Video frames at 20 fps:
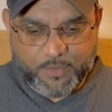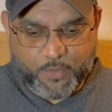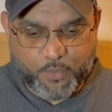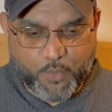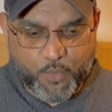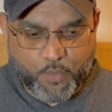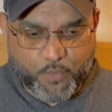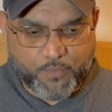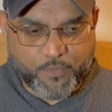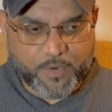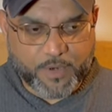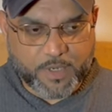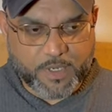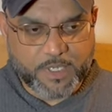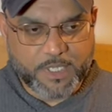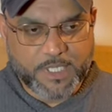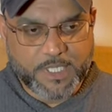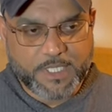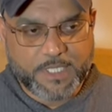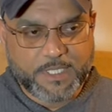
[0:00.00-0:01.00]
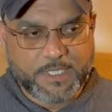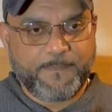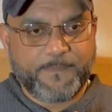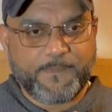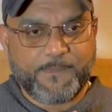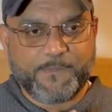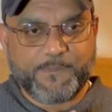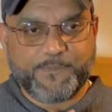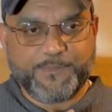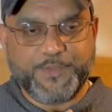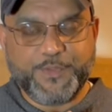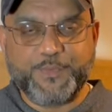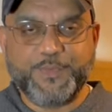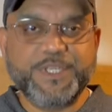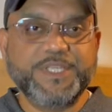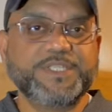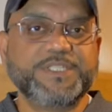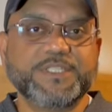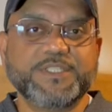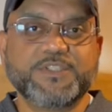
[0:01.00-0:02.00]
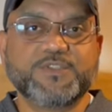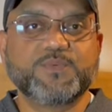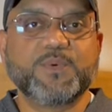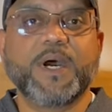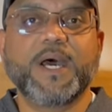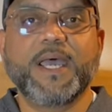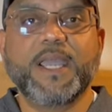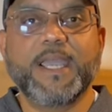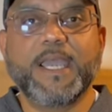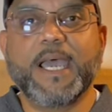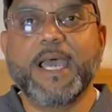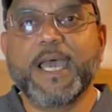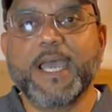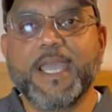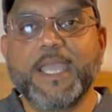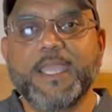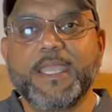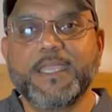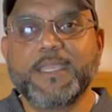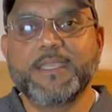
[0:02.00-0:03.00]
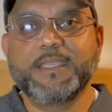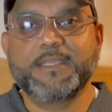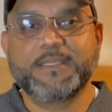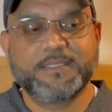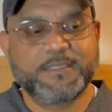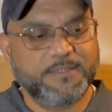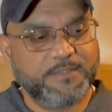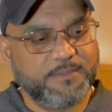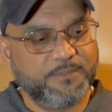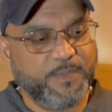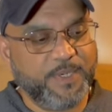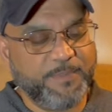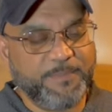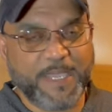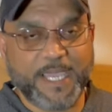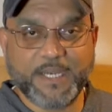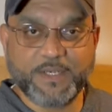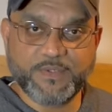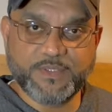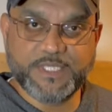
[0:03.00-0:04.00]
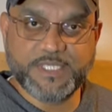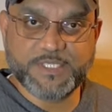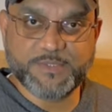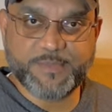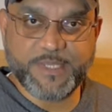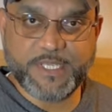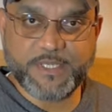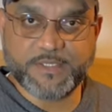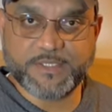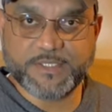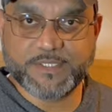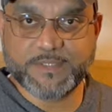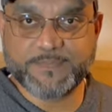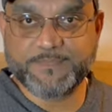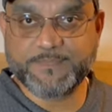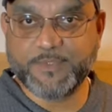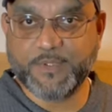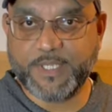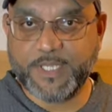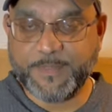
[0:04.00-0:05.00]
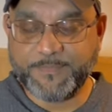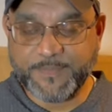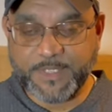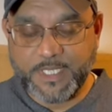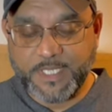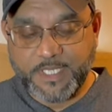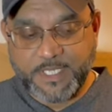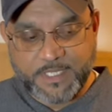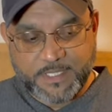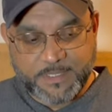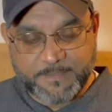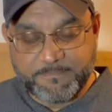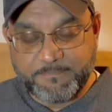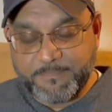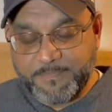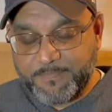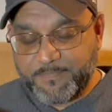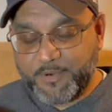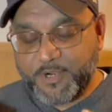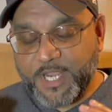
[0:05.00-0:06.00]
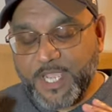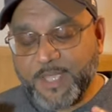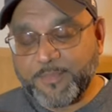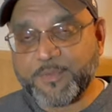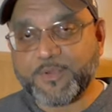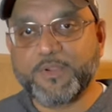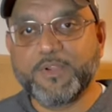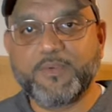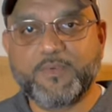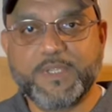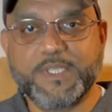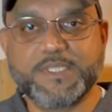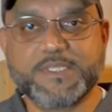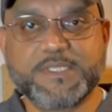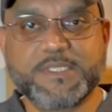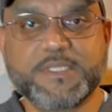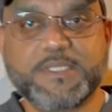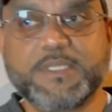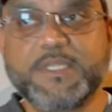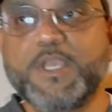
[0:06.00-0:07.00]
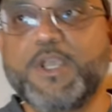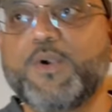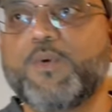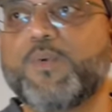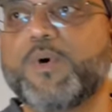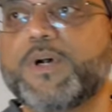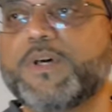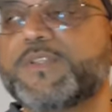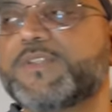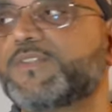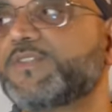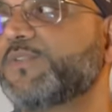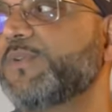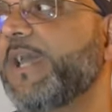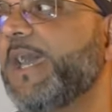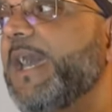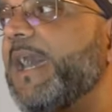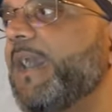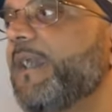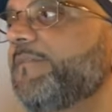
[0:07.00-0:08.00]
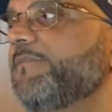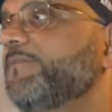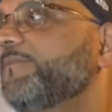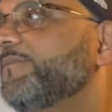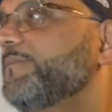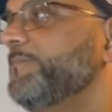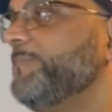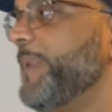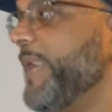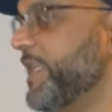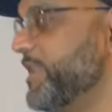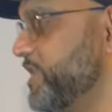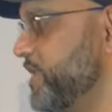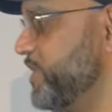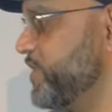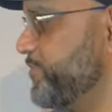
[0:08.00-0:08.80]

go over the reasons why I went back to these speakers. Okay? Primary reason was to have matching